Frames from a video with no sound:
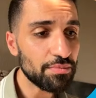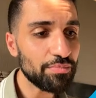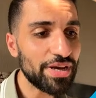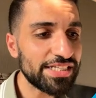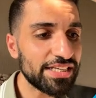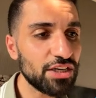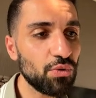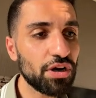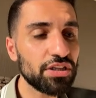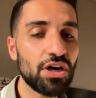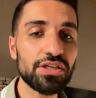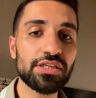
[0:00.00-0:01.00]
Basically what
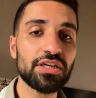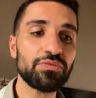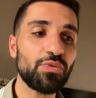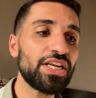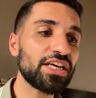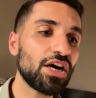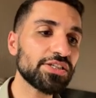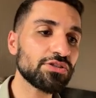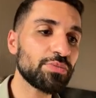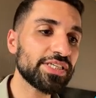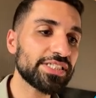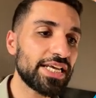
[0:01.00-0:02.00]
it does, when a
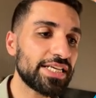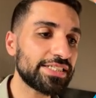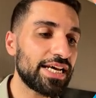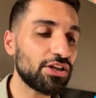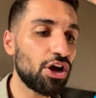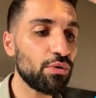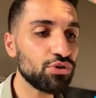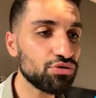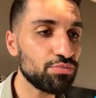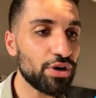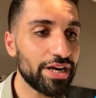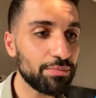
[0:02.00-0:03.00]
customer says that I want to
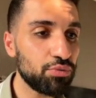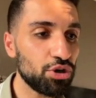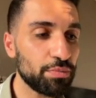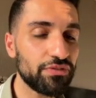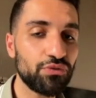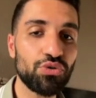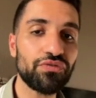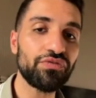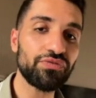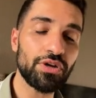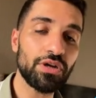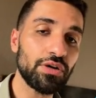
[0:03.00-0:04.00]
book an appointment
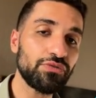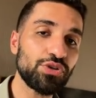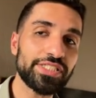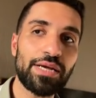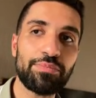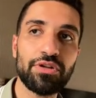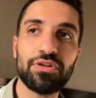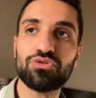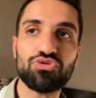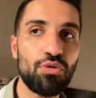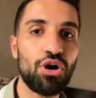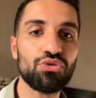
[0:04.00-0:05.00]
for example
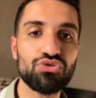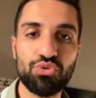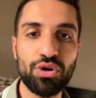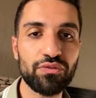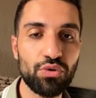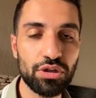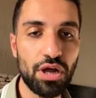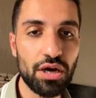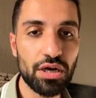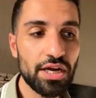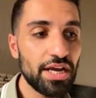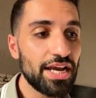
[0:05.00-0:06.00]
tomorrow 12
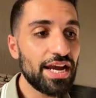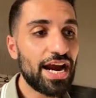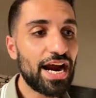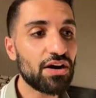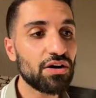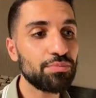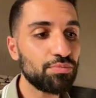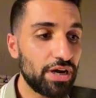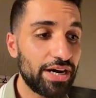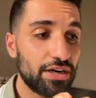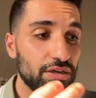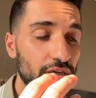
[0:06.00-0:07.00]
o'clock,
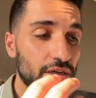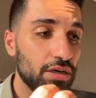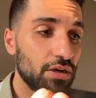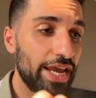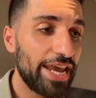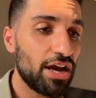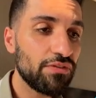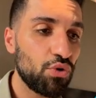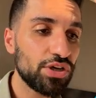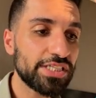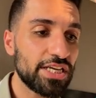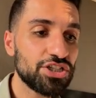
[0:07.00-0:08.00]
our AI
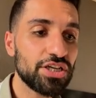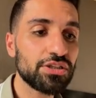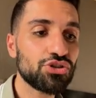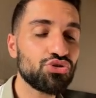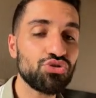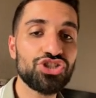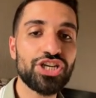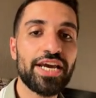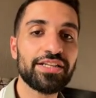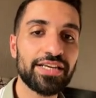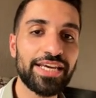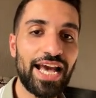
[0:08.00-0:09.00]
voice agent should
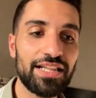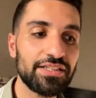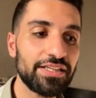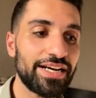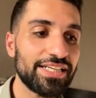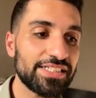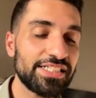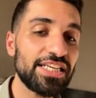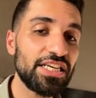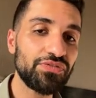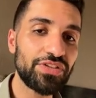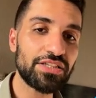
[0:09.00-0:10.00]
check the calendar and see
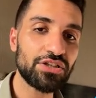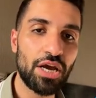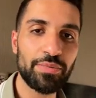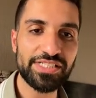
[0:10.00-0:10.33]
if that time is